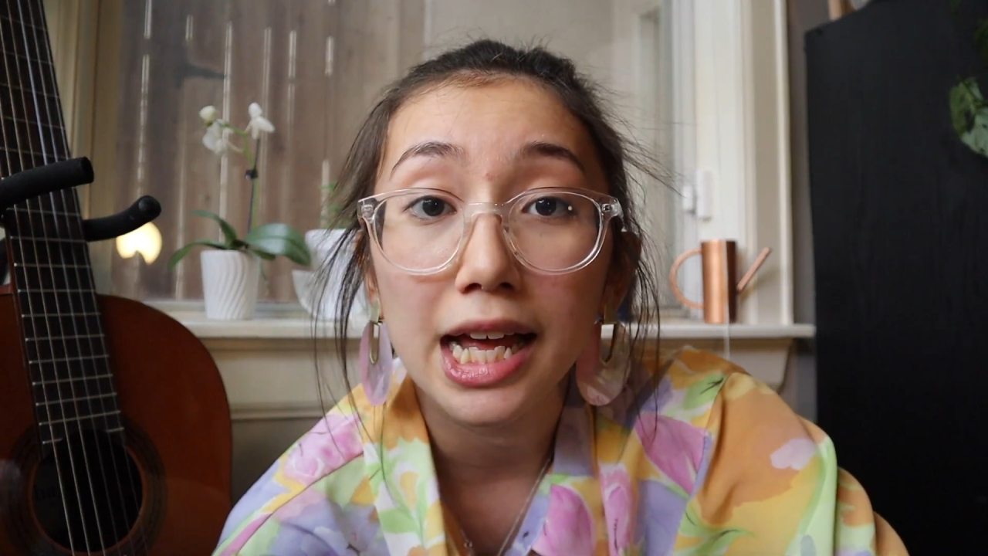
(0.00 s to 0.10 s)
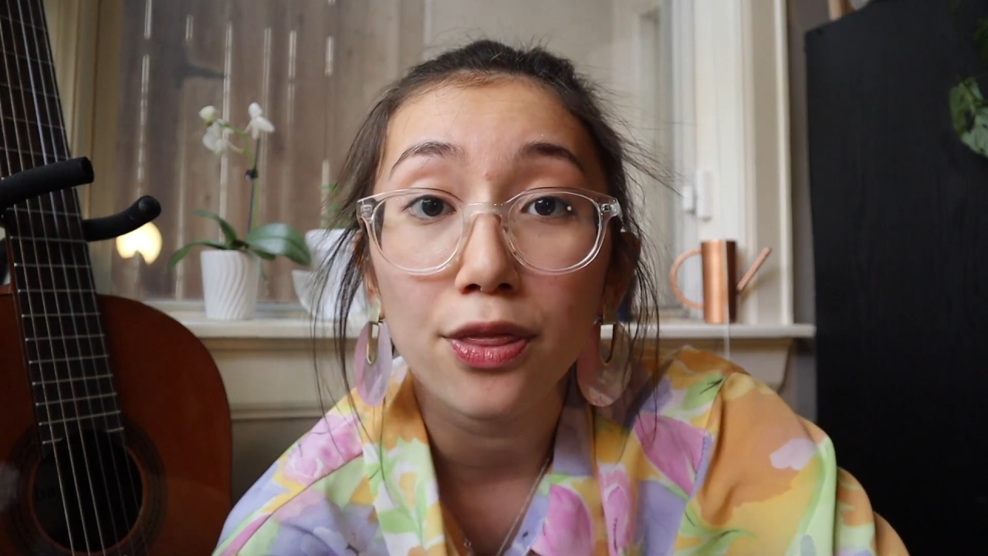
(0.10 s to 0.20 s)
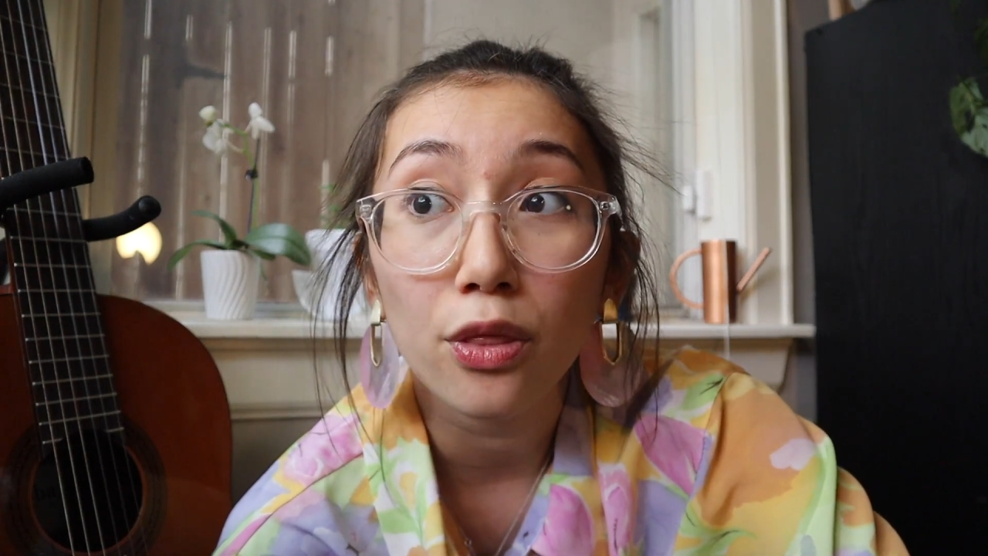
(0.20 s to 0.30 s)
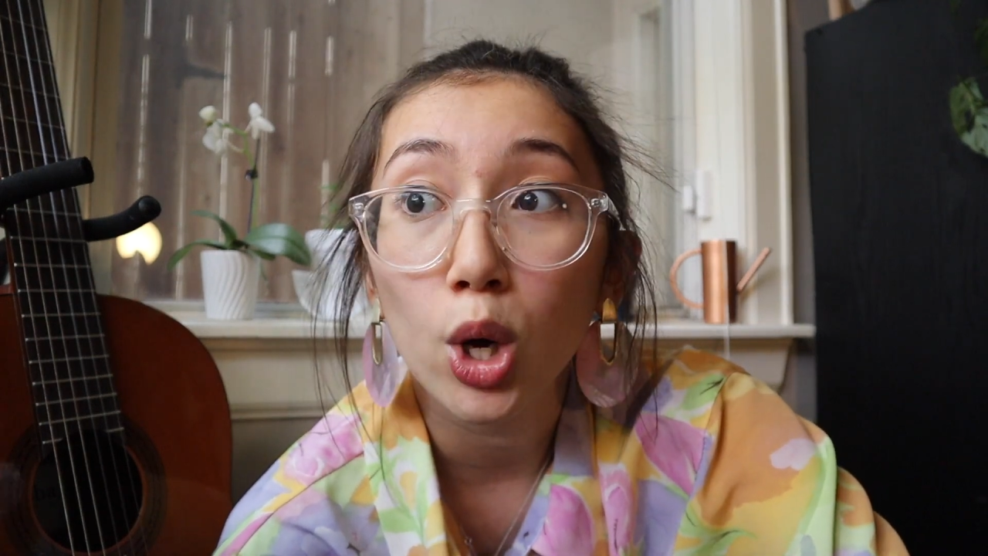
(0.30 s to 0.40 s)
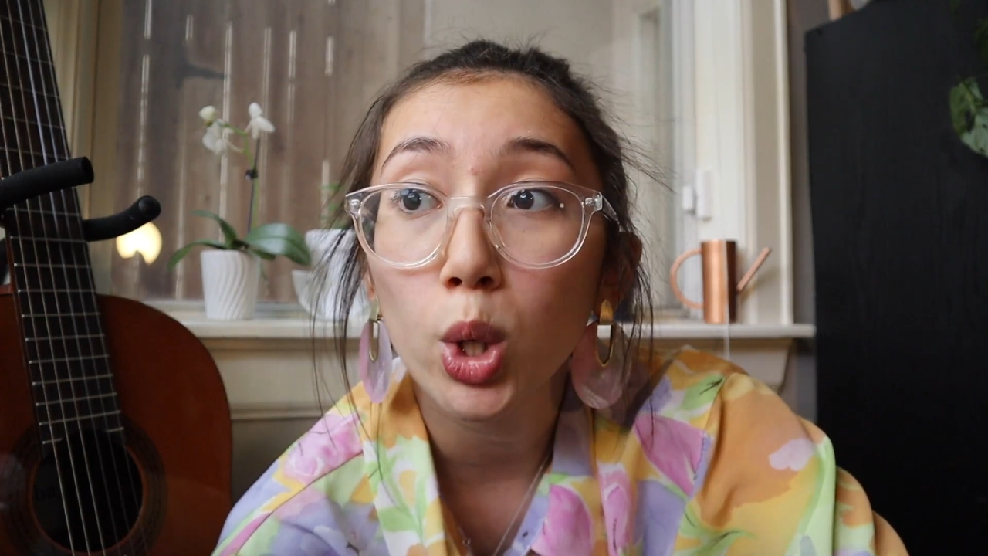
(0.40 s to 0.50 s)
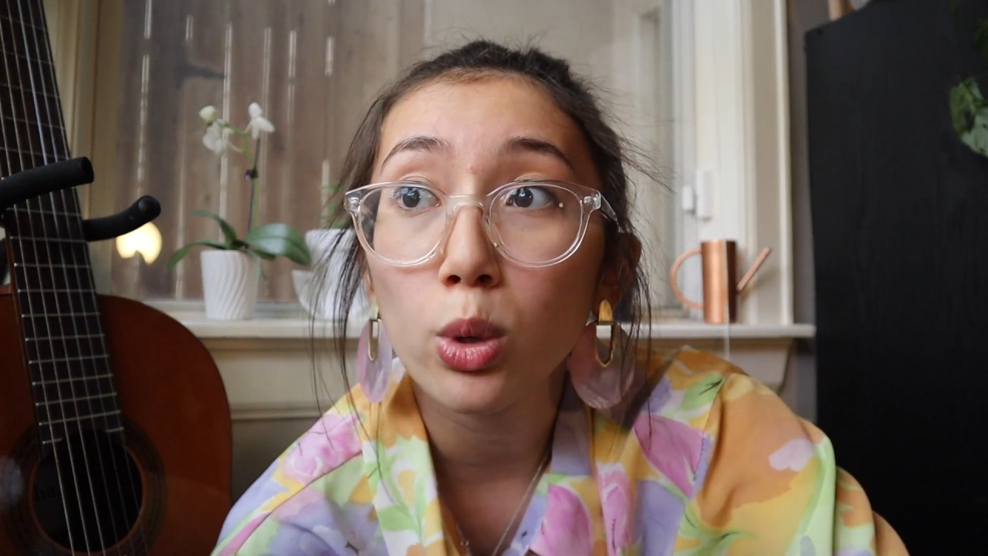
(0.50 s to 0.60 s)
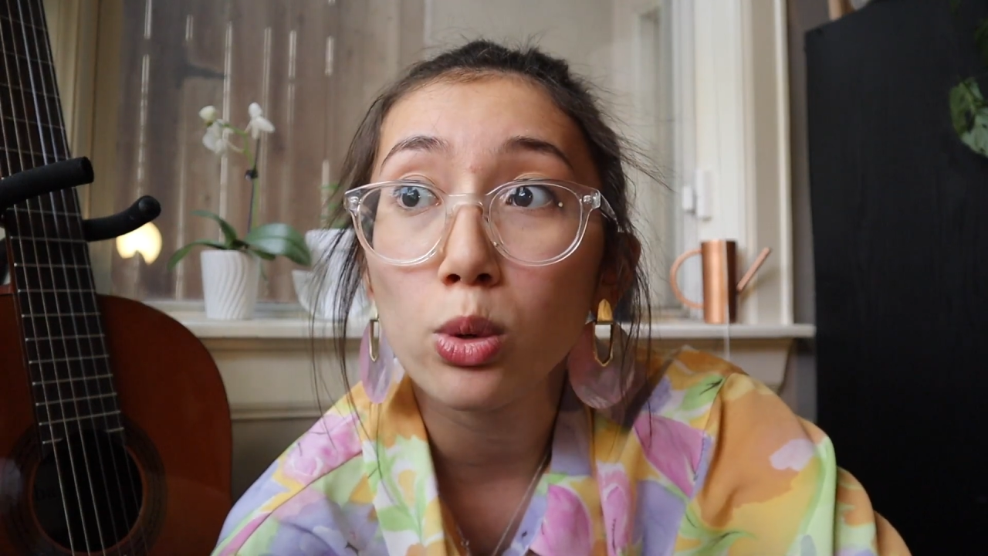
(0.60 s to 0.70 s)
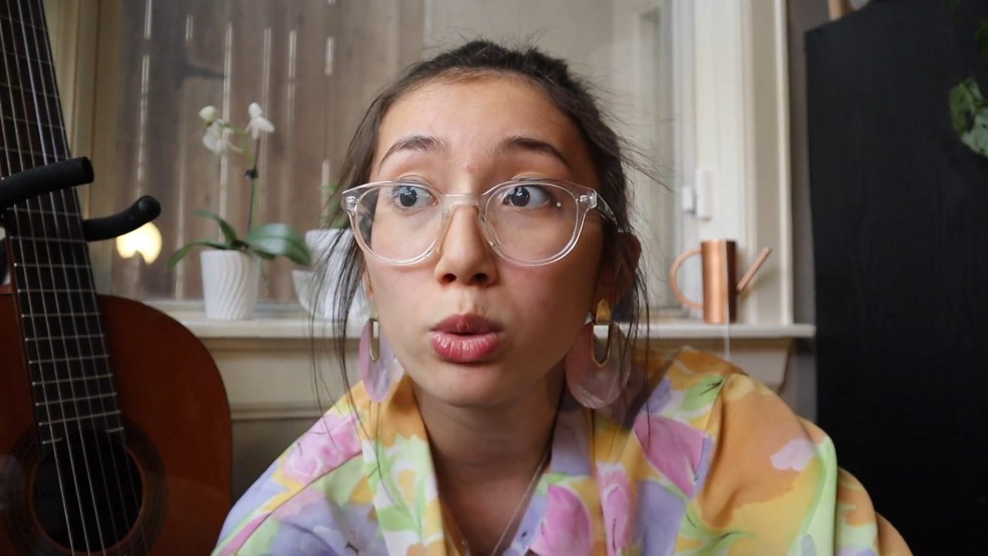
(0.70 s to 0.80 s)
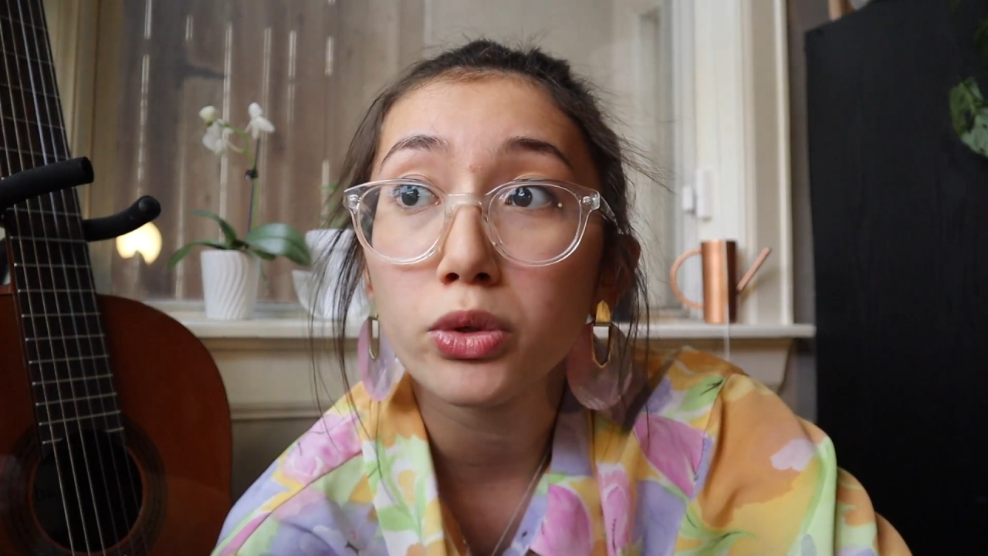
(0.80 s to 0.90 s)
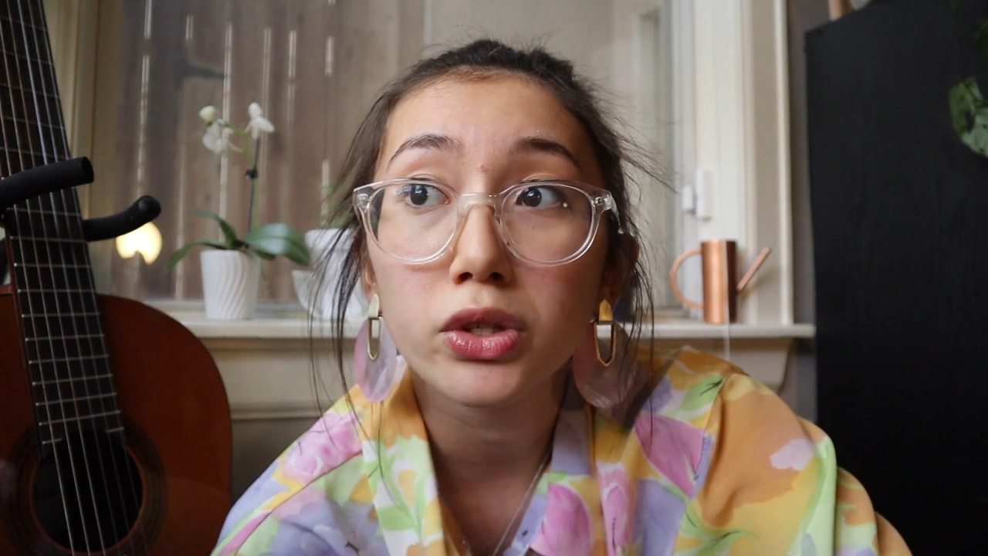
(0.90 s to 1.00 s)
and
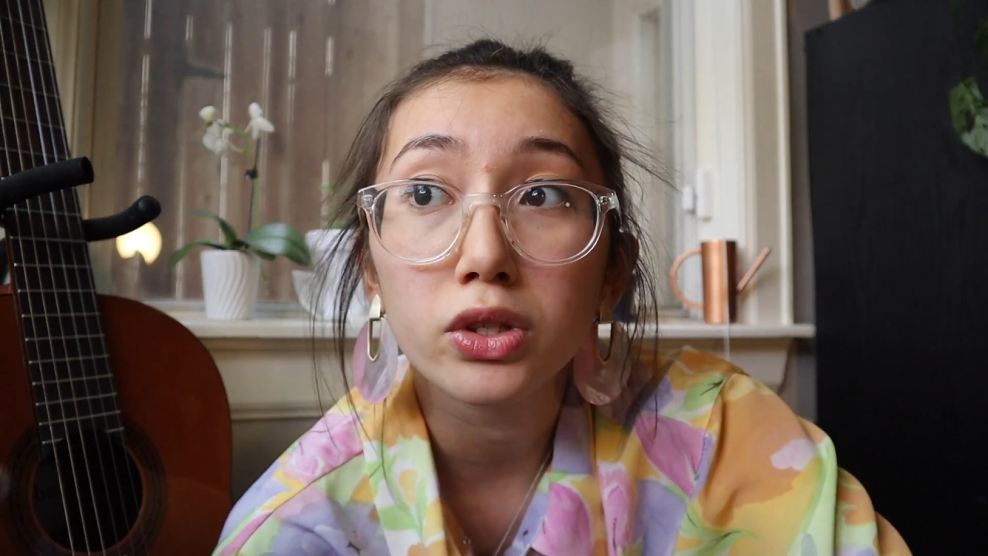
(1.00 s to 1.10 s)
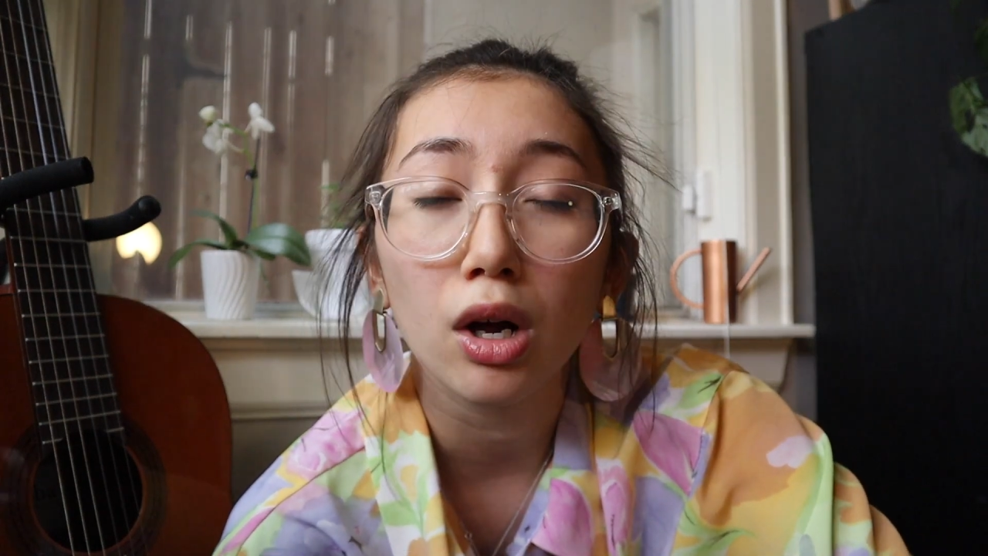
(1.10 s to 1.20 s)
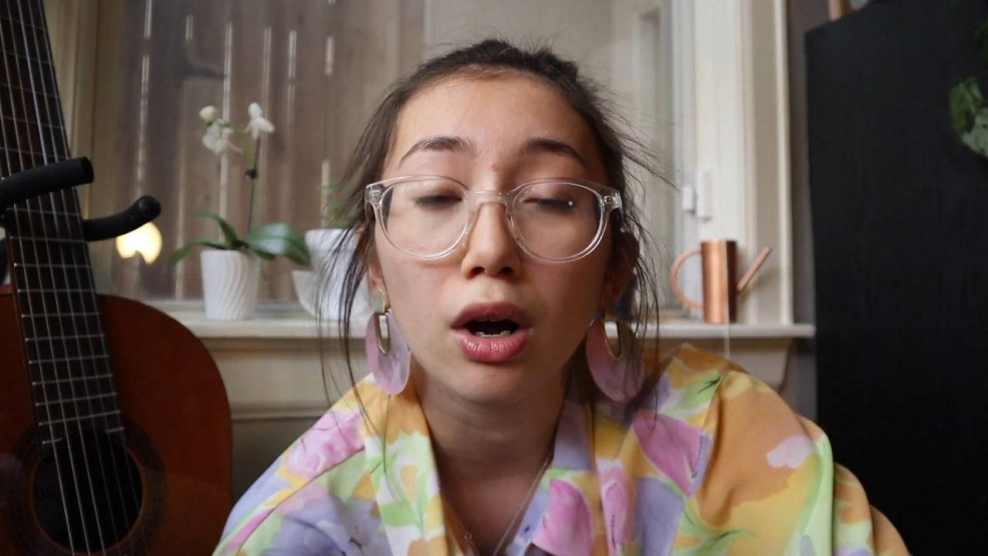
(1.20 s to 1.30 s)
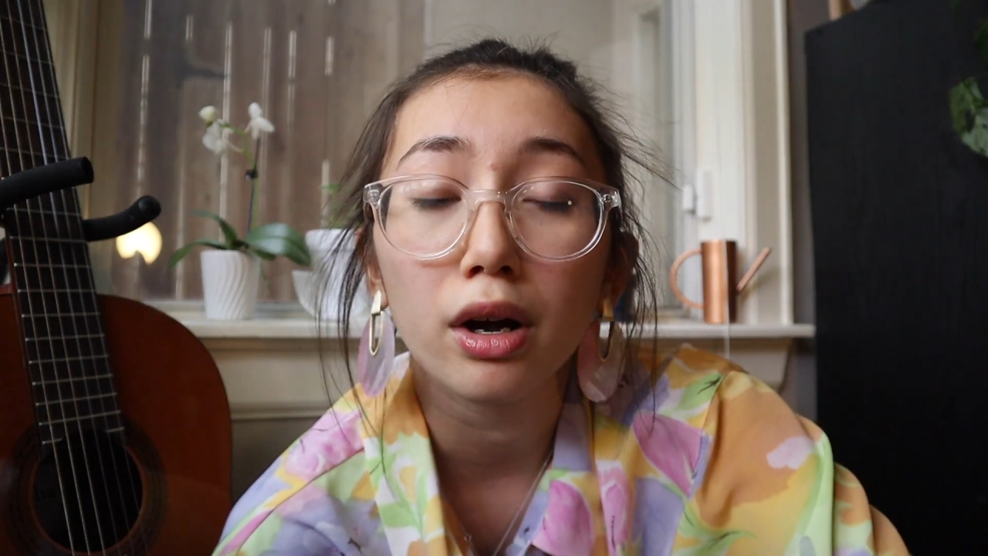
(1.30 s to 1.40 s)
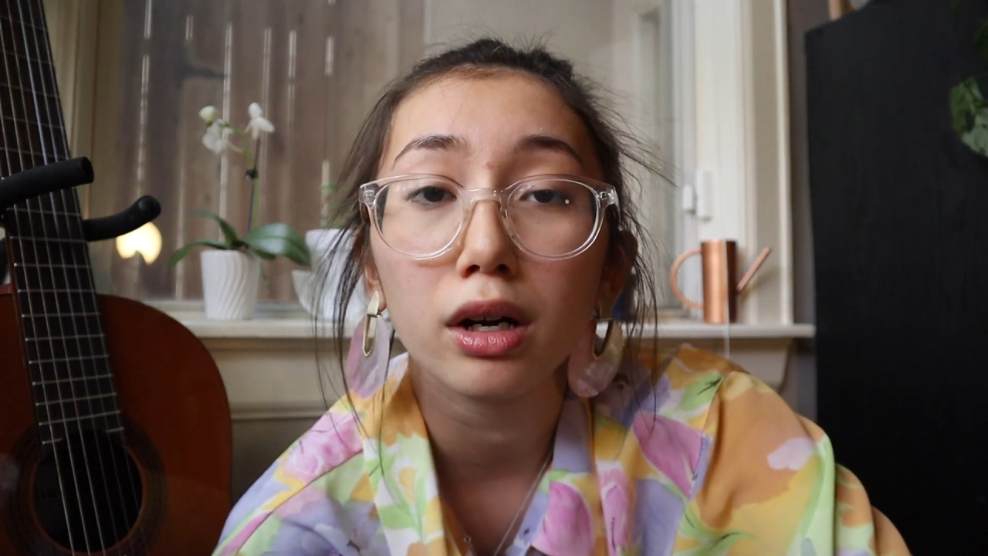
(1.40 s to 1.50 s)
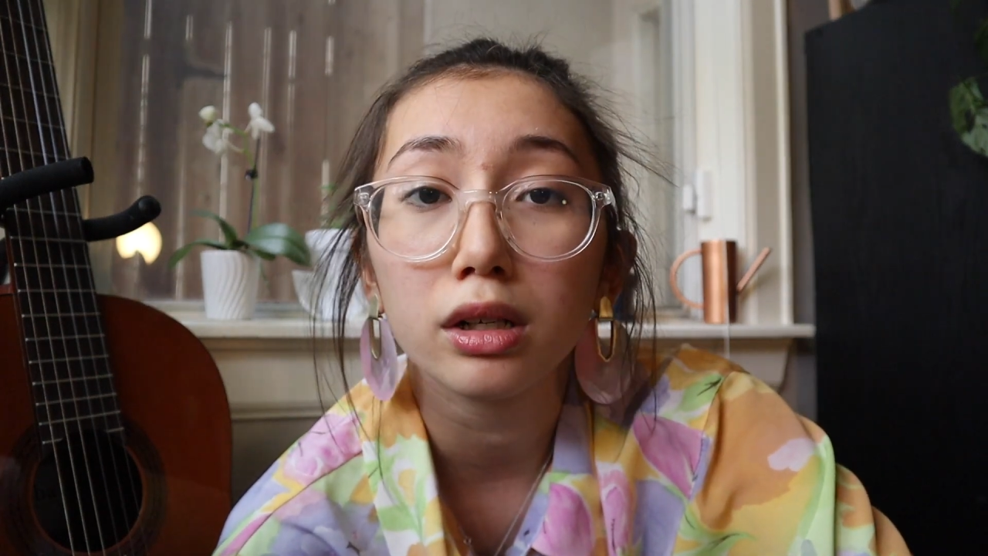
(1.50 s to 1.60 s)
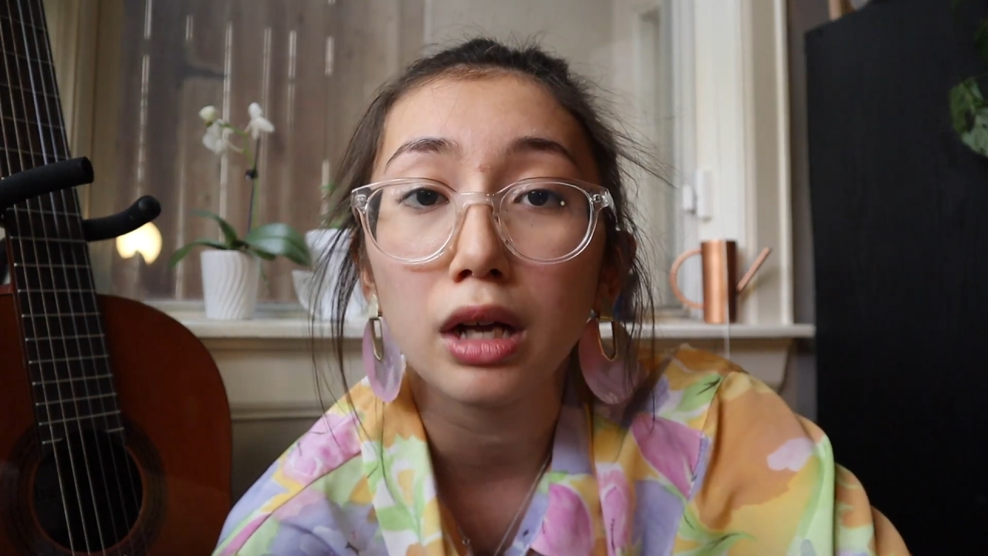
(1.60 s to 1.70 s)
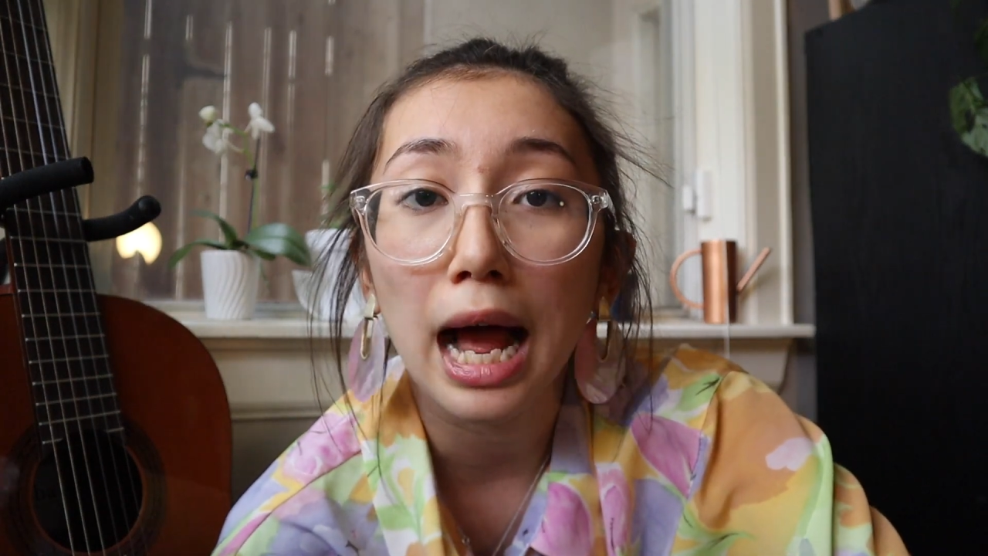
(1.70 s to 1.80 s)
those are